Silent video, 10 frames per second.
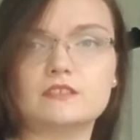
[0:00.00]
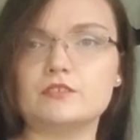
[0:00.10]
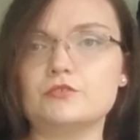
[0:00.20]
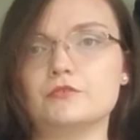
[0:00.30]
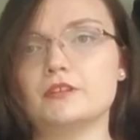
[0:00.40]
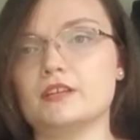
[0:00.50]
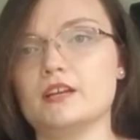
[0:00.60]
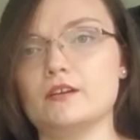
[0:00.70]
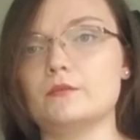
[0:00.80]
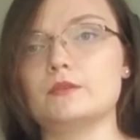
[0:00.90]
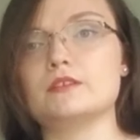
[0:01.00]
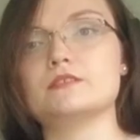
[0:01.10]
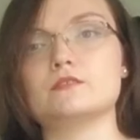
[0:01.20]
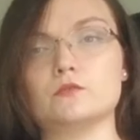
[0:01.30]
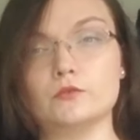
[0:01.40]
enjoying how
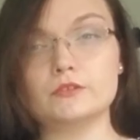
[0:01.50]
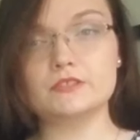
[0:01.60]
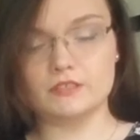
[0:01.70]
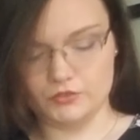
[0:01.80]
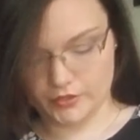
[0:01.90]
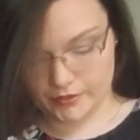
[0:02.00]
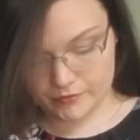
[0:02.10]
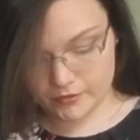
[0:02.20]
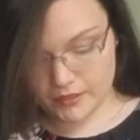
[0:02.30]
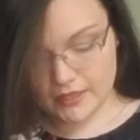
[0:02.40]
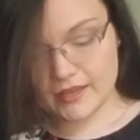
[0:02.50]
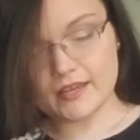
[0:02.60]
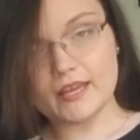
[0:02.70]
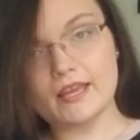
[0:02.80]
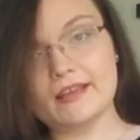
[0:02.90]
this looks in general.
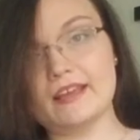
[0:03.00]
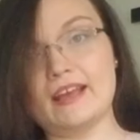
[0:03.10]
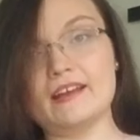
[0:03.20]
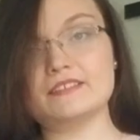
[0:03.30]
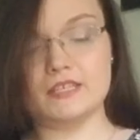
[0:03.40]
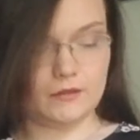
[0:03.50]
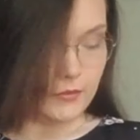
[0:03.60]
It has a